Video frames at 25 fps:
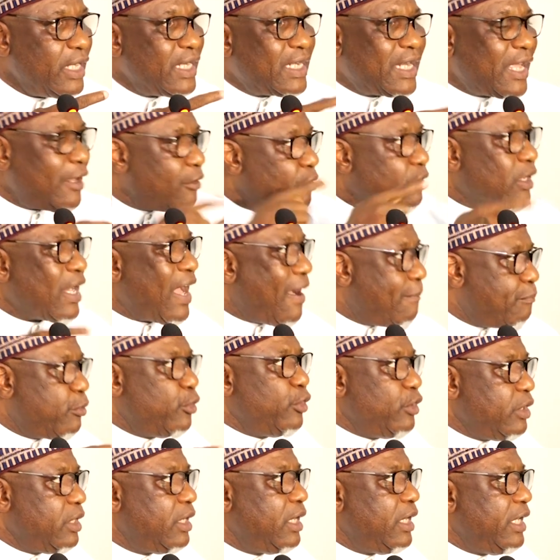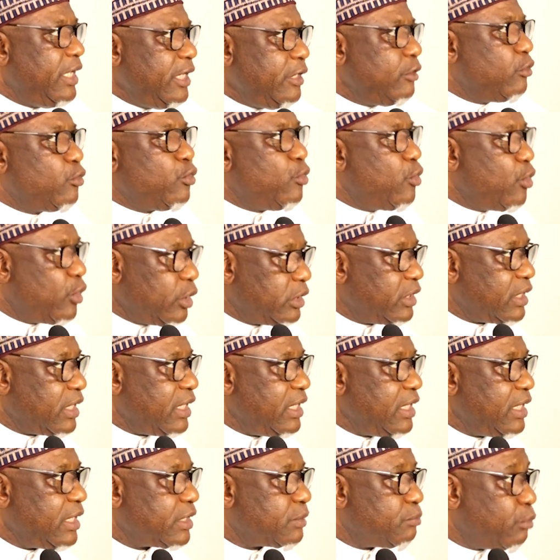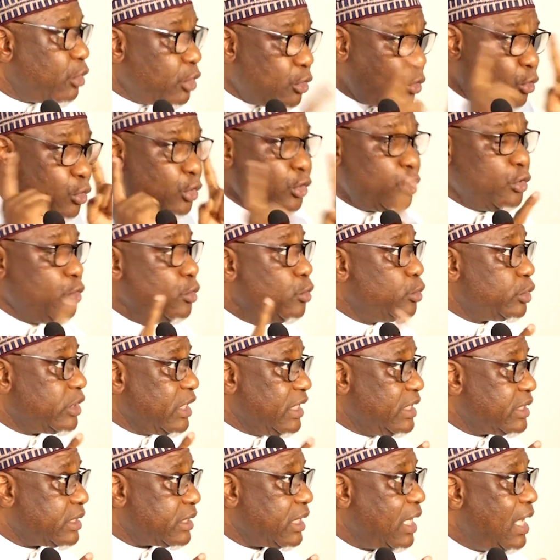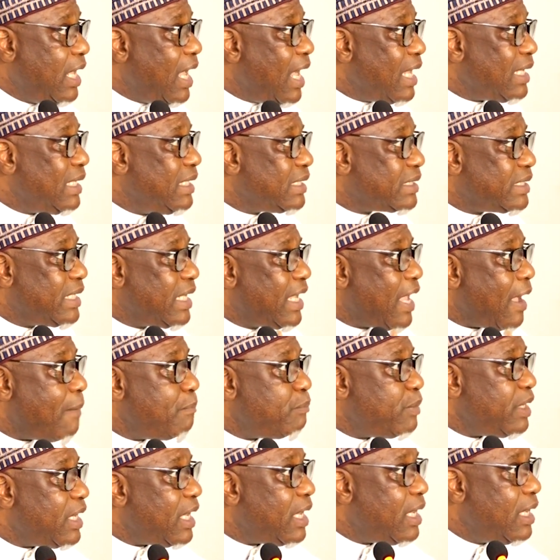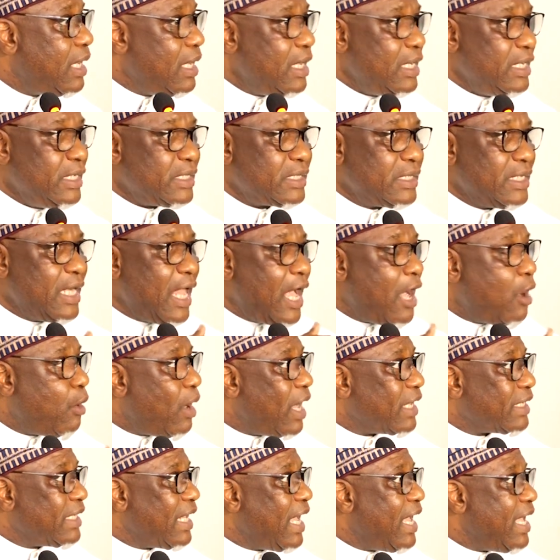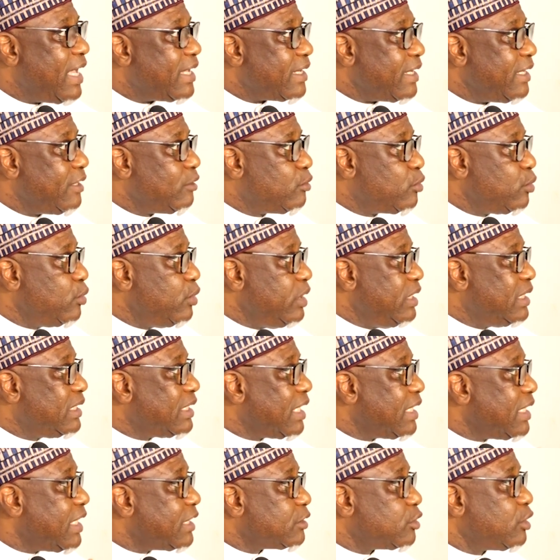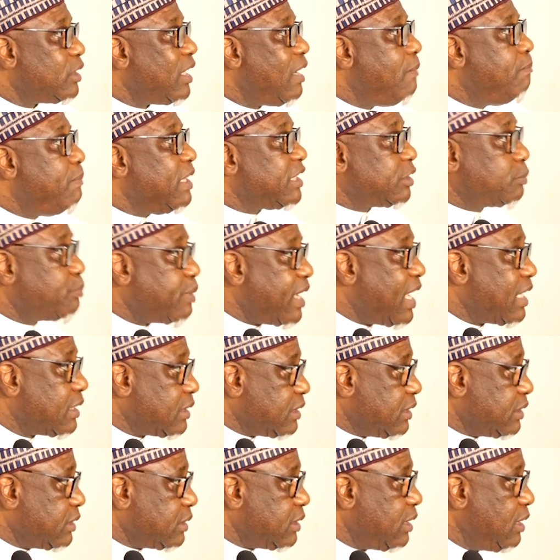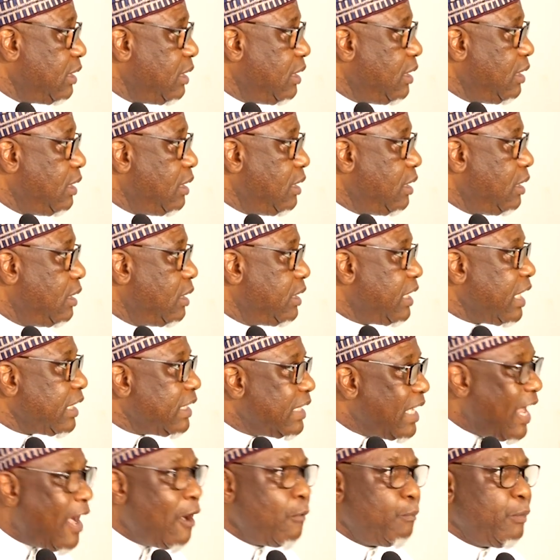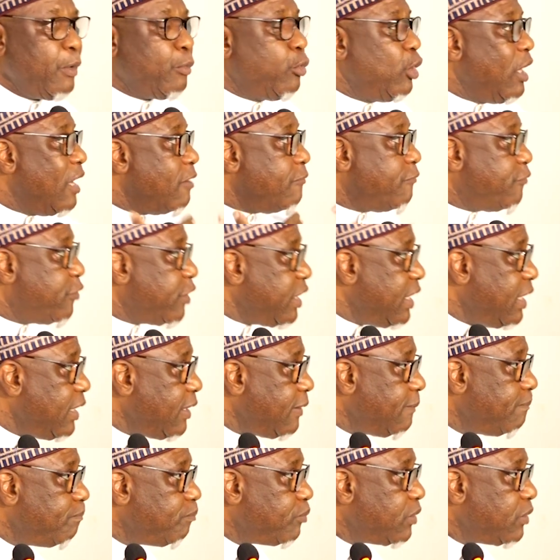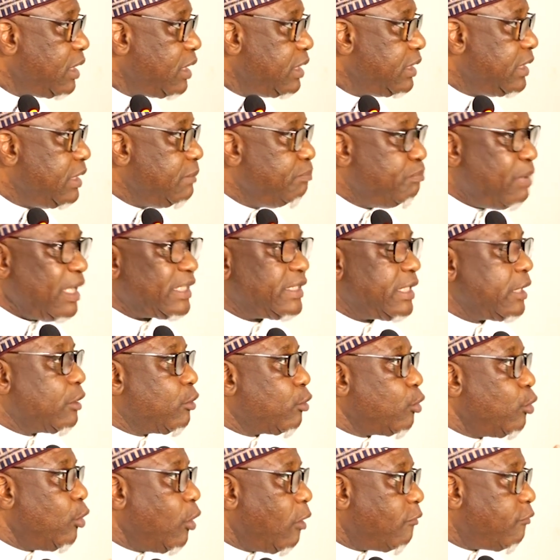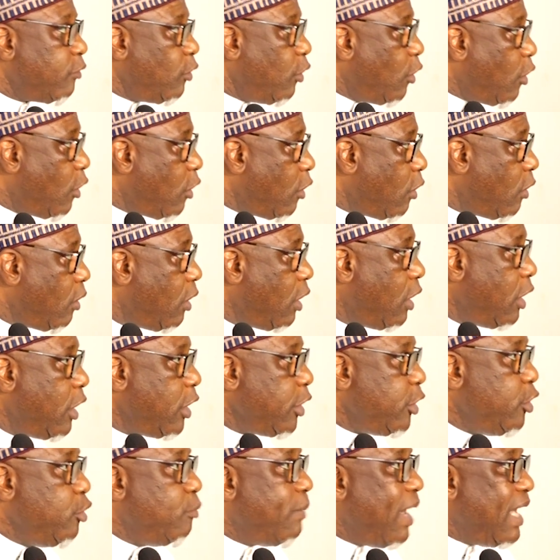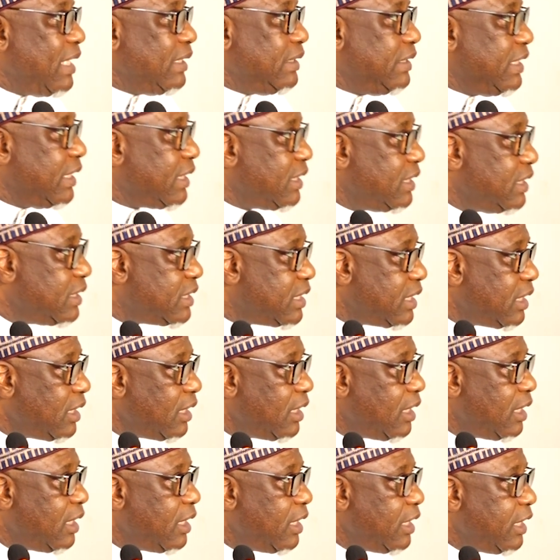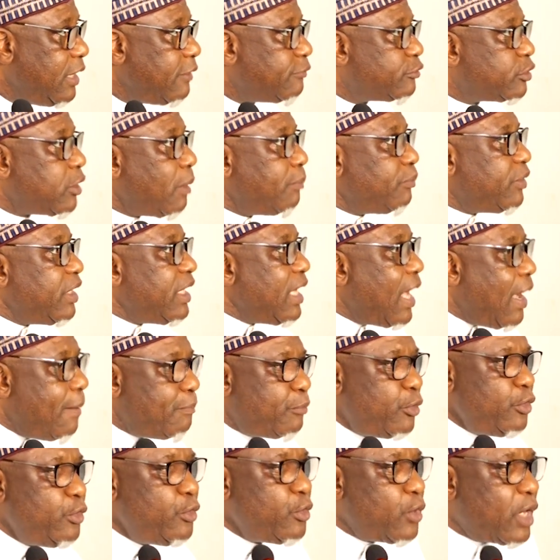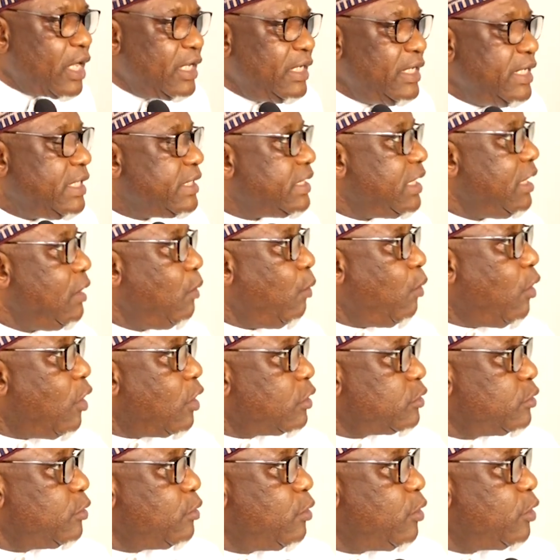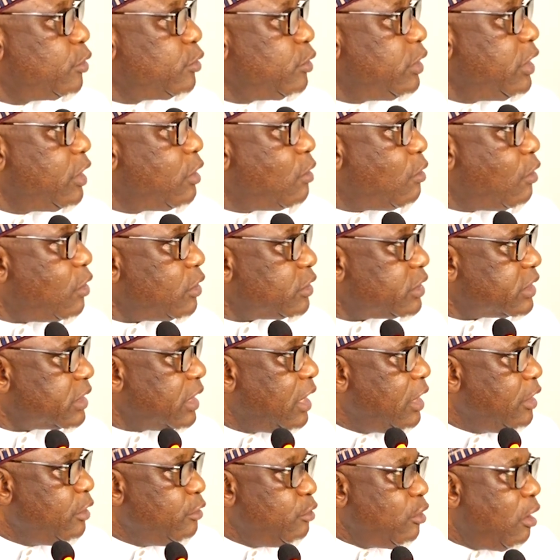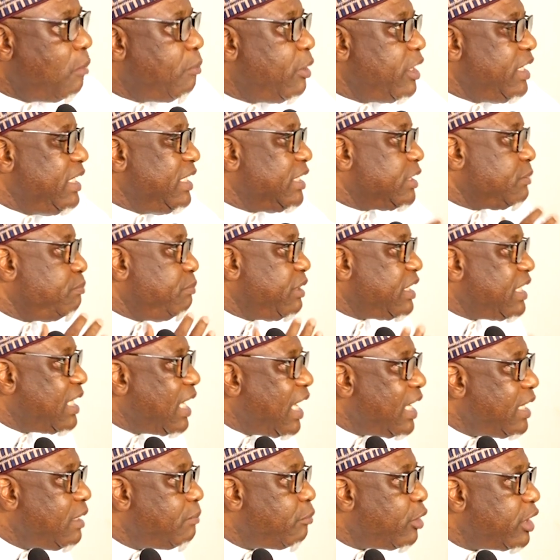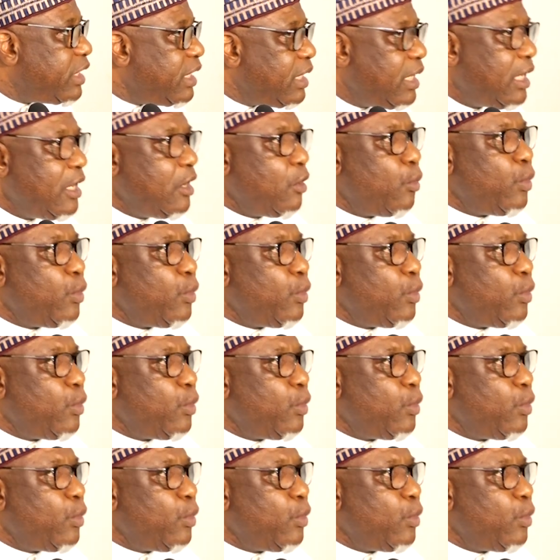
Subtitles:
It cannot happen in 2 or 3 years. But good news is, at least the Gambia is now adhering to international best practice, that now people are free, the basic rule of law, human dignity. If something happened, you can easily walk to go to the courts. Nobody is beating anybody.